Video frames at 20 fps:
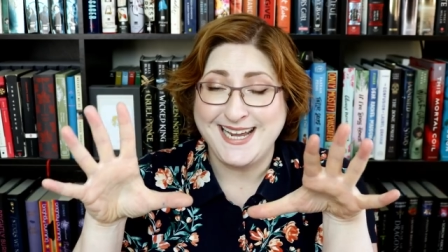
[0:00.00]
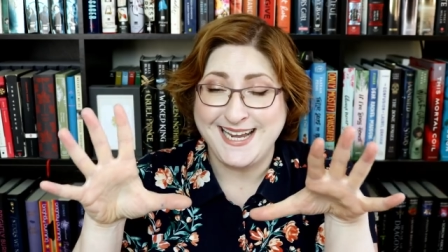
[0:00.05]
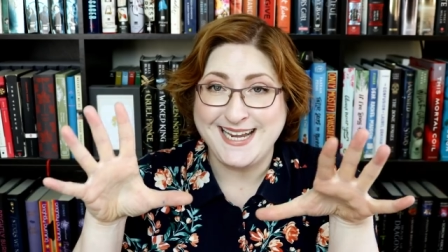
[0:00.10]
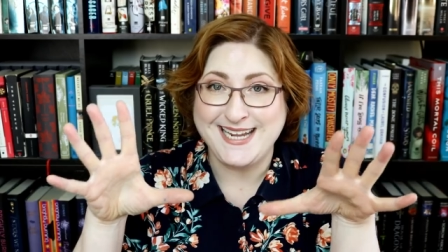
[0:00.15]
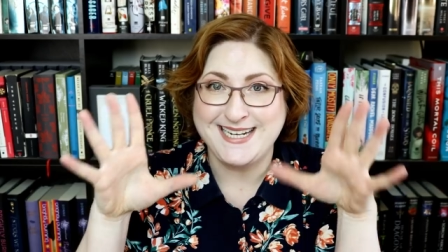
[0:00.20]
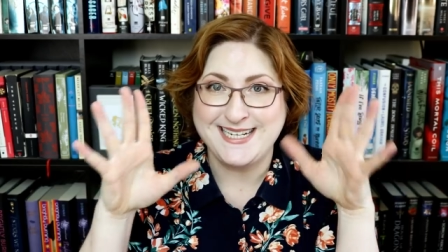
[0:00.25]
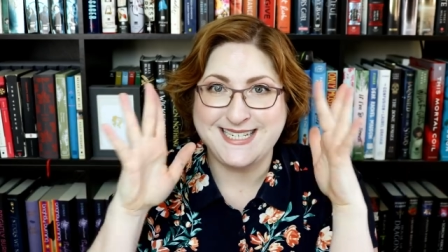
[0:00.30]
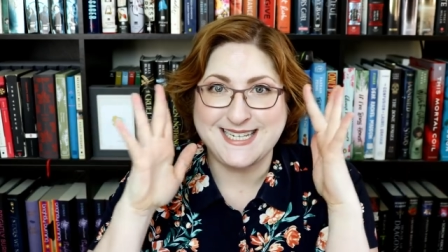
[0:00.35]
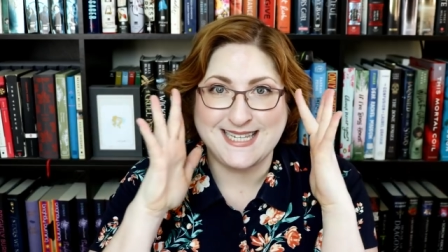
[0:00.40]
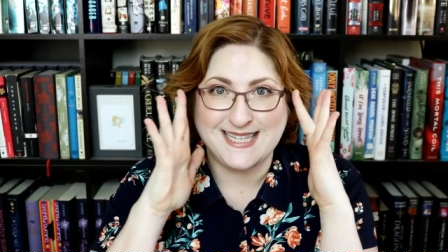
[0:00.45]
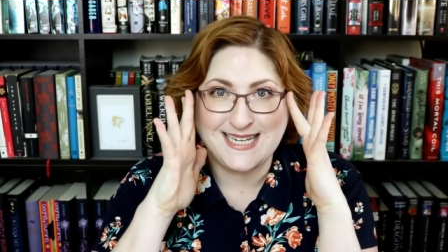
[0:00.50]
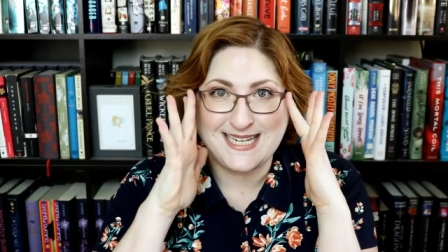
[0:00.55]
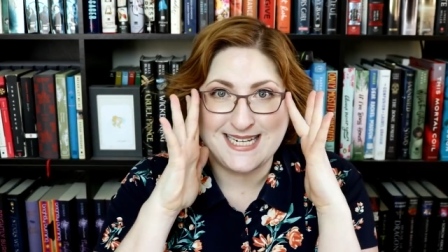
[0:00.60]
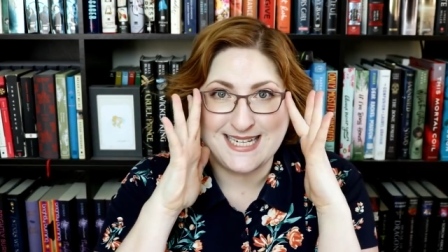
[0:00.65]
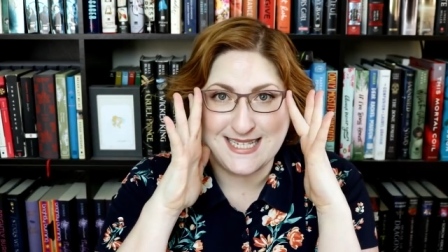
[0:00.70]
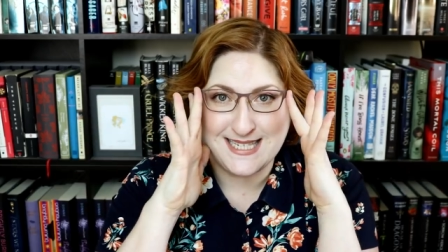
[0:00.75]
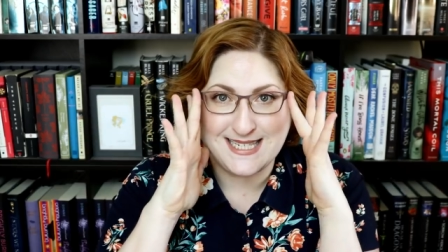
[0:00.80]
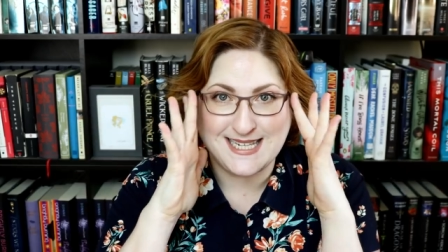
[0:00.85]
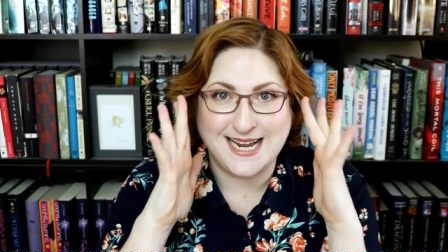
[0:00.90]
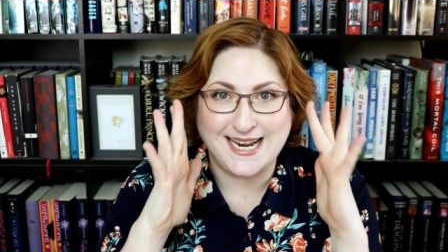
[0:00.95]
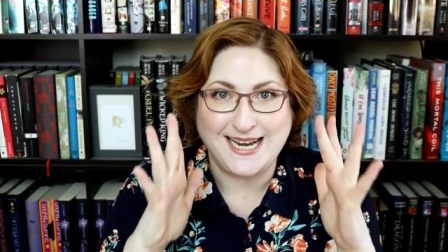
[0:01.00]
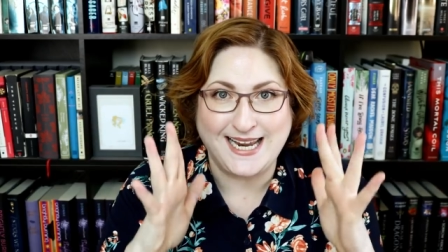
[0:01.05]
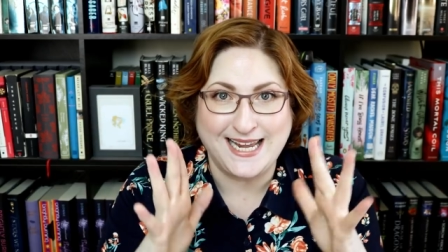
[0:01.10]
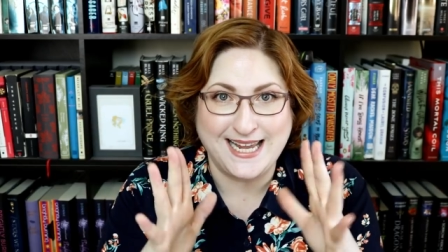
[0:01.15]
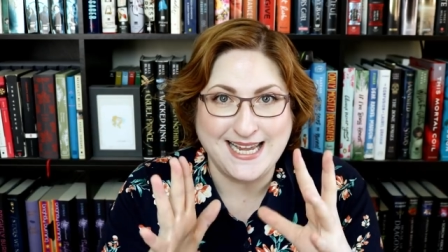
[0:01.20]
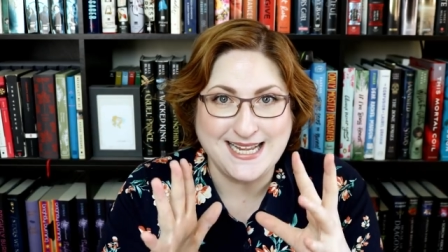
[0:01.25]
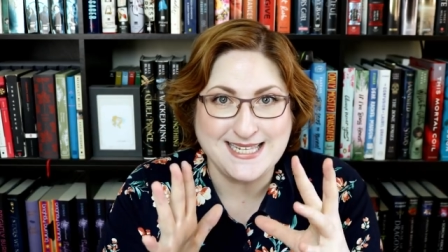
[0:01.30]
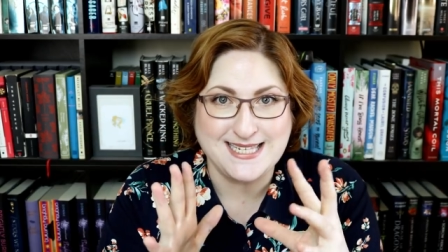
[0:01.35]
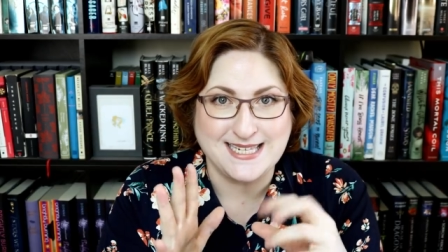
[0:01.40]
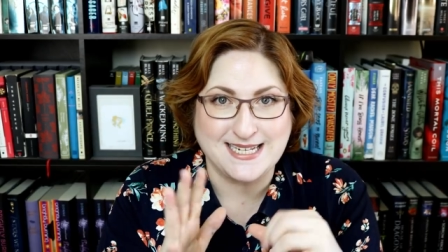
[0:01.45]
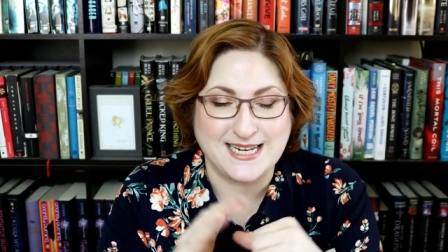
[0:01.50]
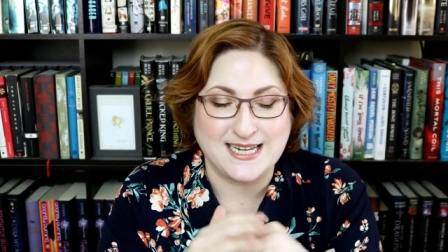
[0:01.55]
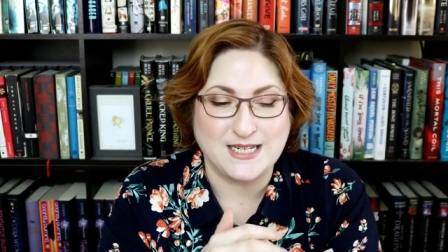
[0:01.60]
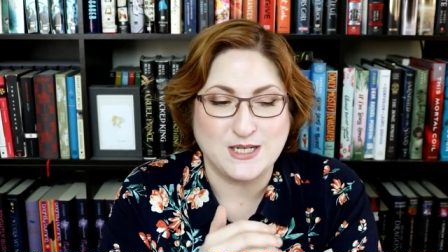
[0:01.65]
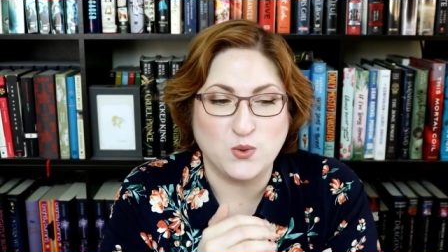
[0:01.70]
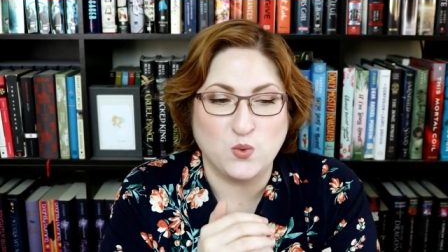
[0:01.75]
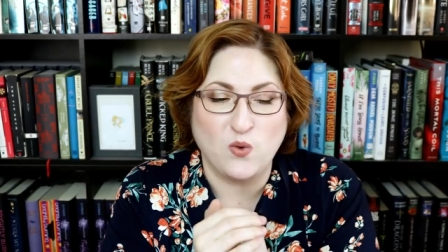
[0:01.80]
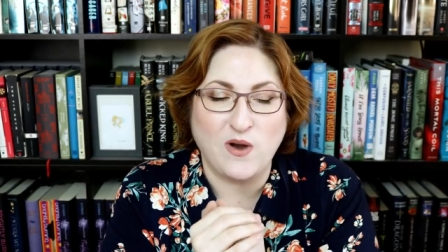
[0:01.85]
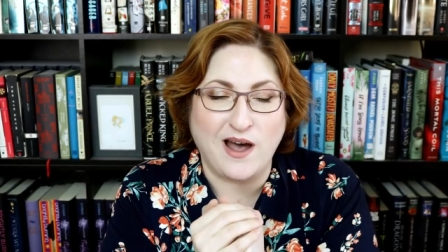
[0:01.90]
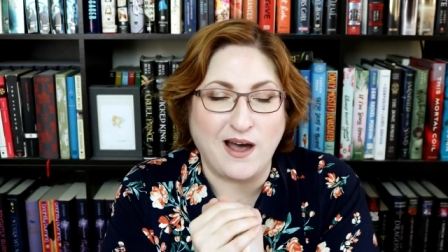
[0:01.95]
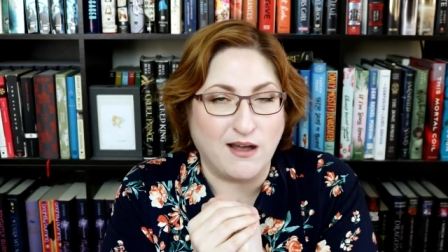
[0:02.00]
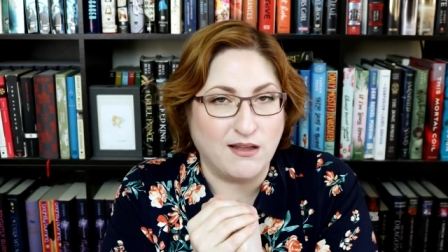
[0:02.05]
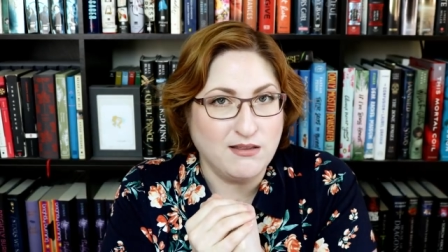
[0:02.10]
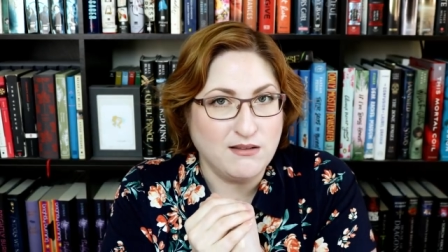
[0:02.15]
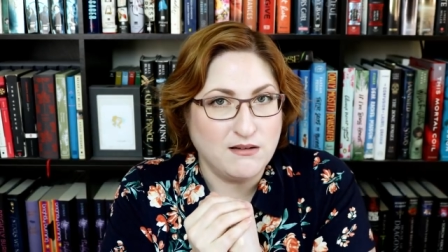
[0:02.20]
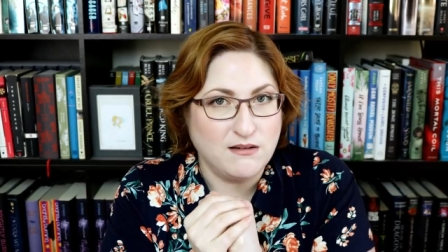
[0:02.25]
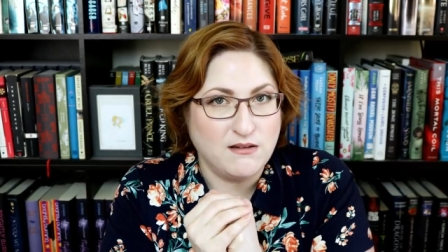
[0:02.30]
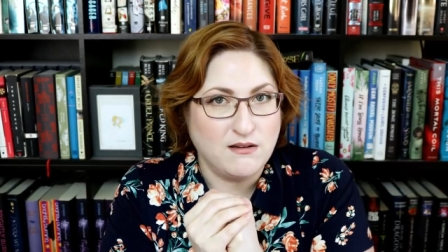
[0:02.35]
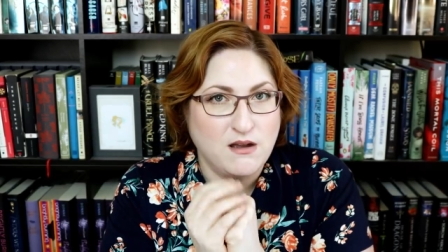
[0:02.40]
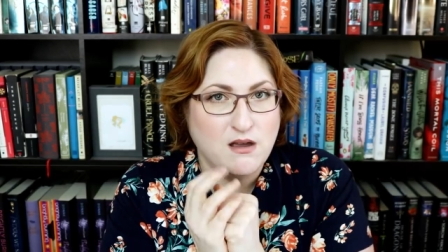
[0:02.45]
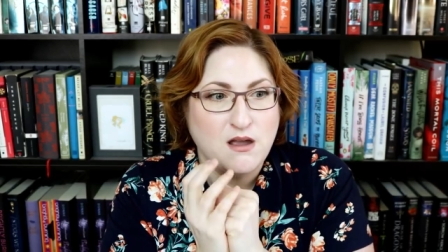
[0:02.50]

into the inciting incident? Well,